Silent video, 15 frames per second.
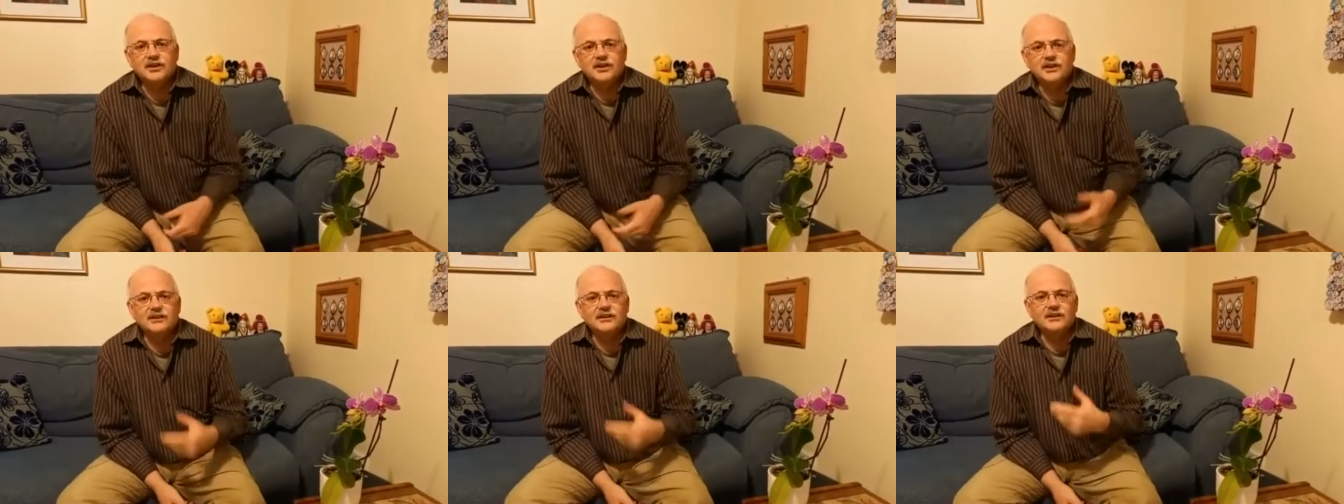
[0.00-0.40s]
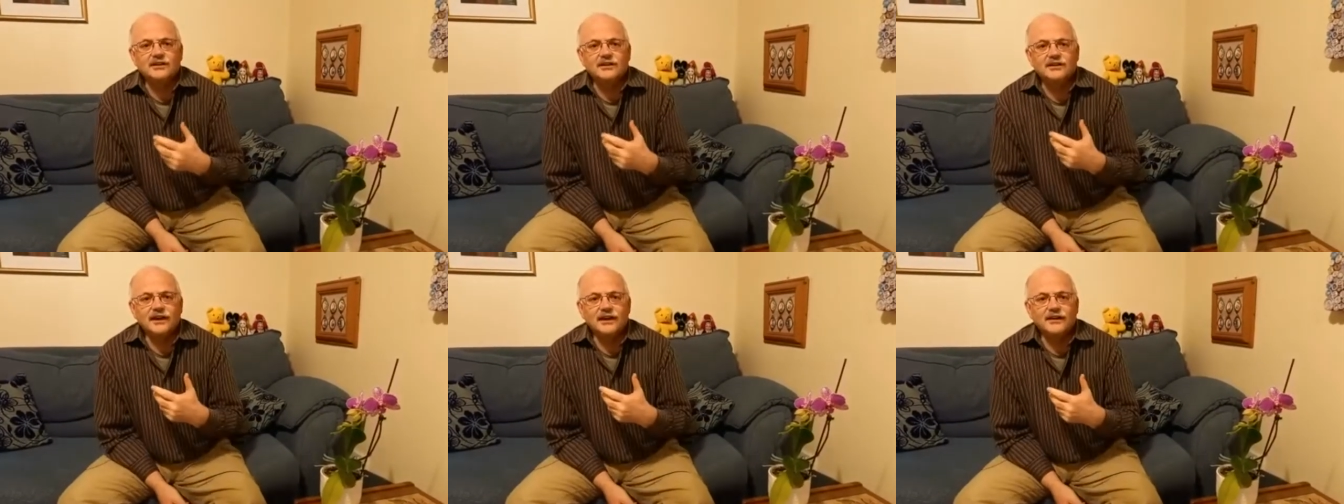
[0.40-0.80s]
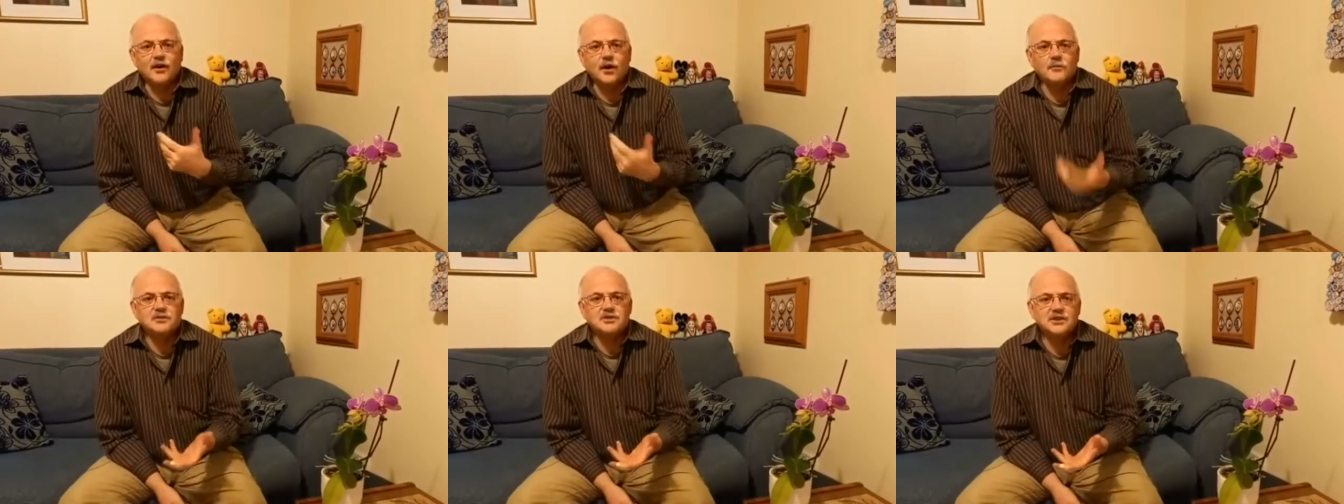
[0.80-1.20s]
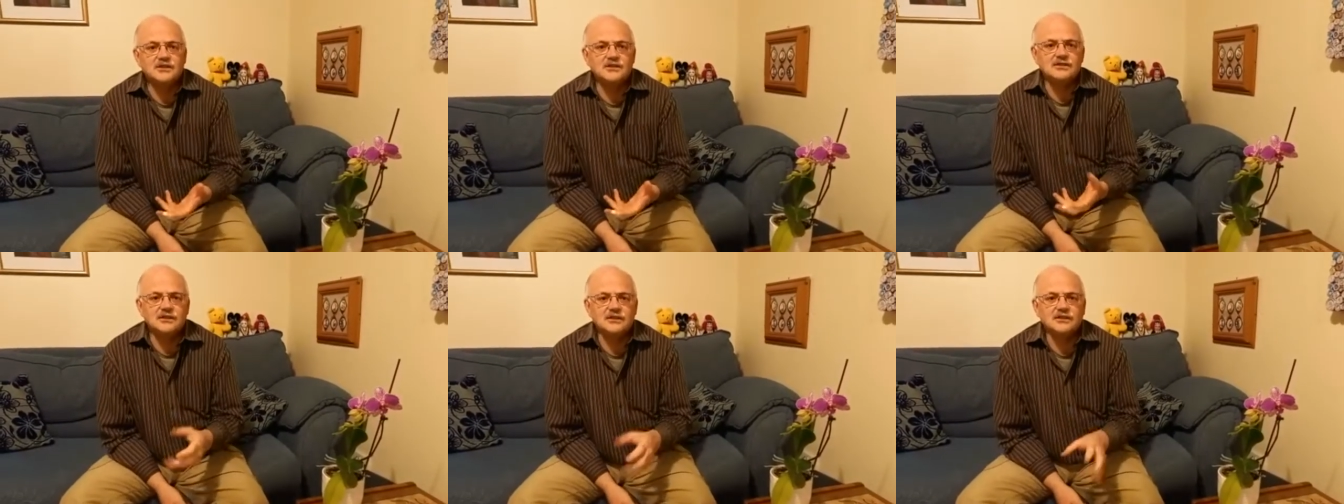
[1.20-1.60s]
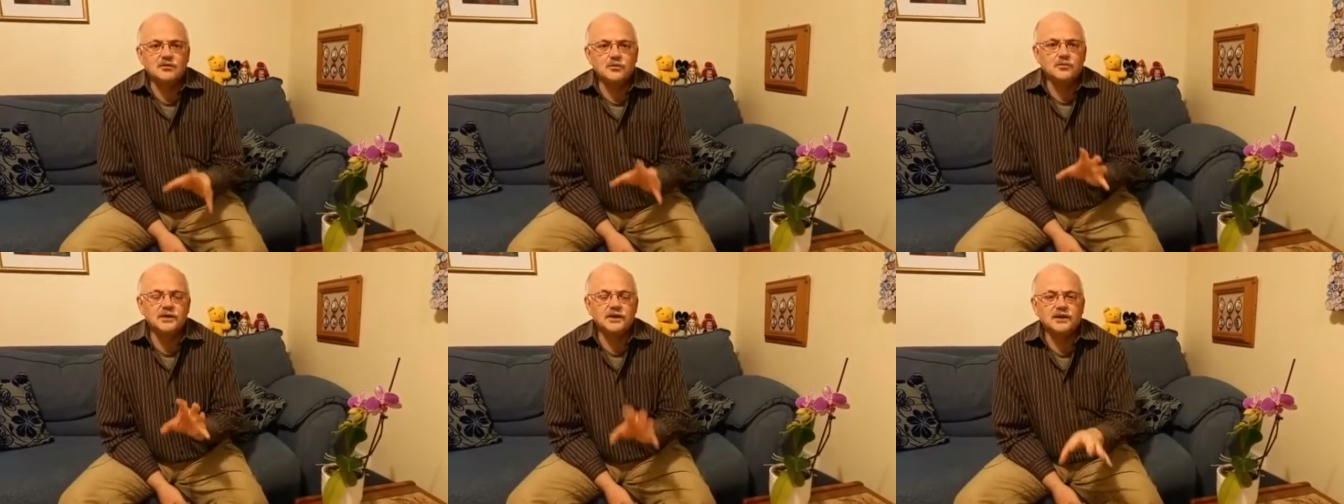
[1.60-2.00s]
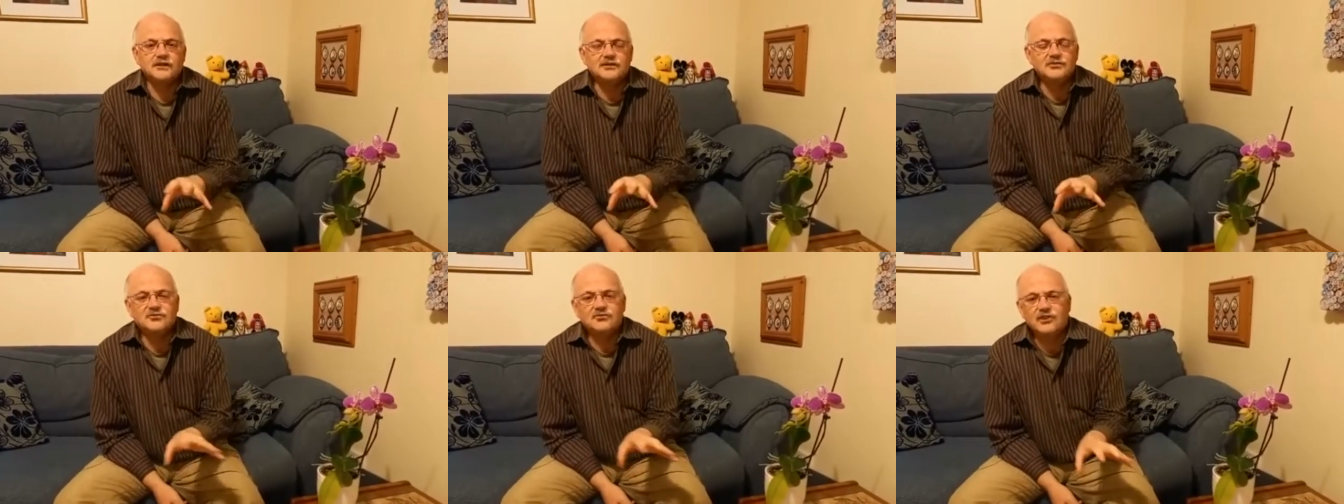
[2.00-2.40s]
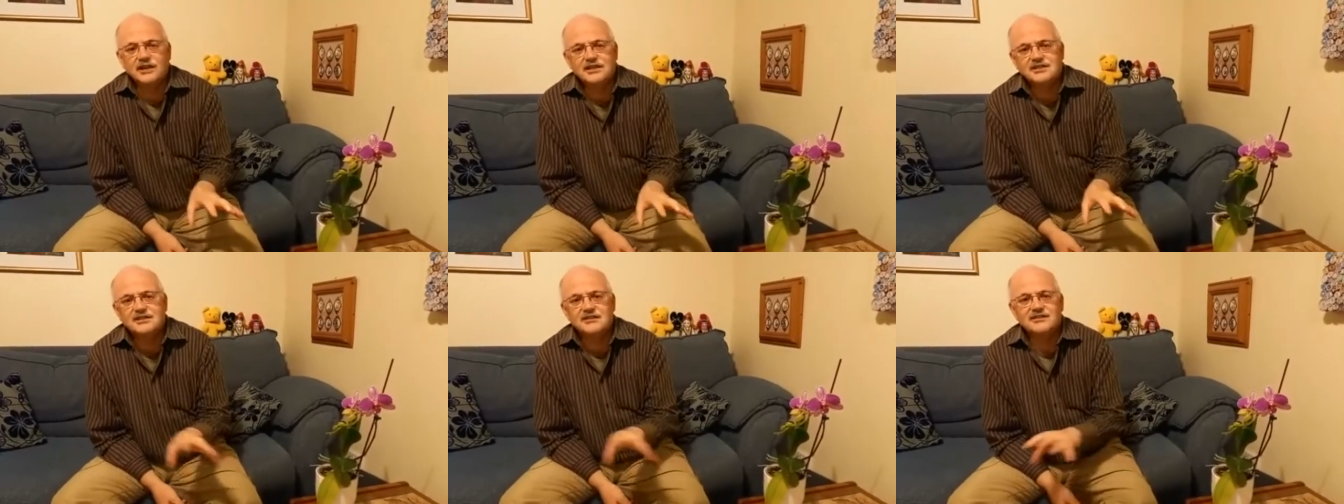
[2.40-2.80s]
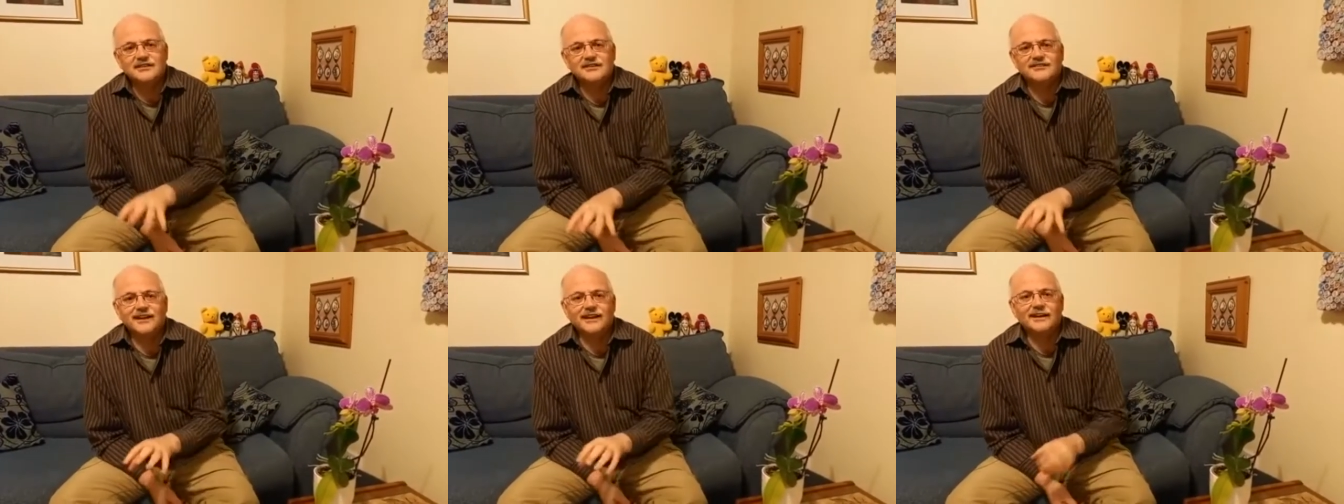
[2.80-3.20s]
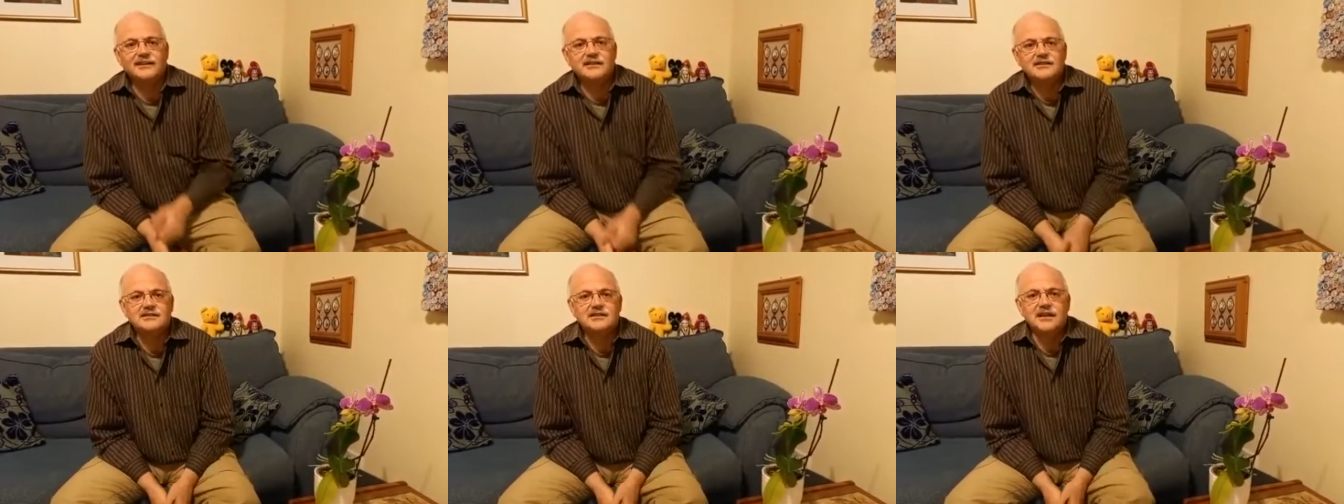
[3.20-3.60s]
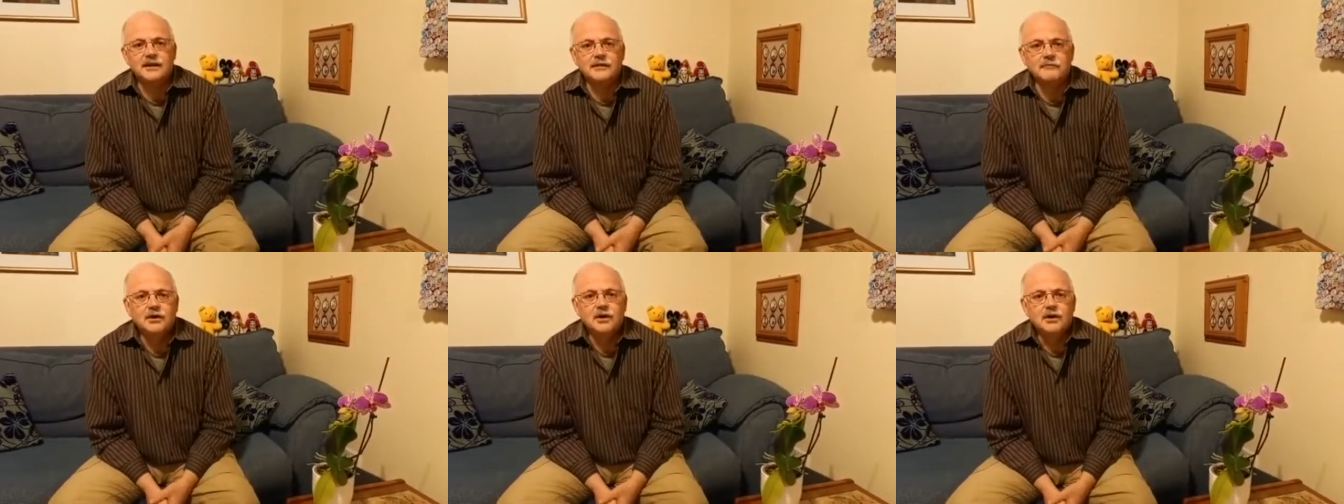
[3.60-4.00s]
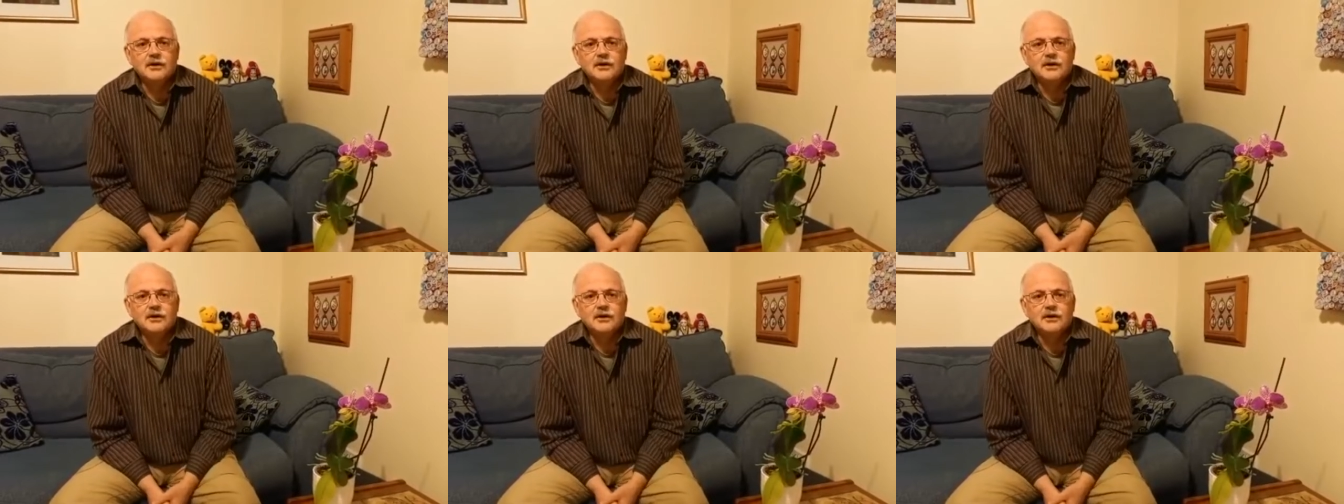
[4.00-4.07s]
the options and there'll be addresses and links um,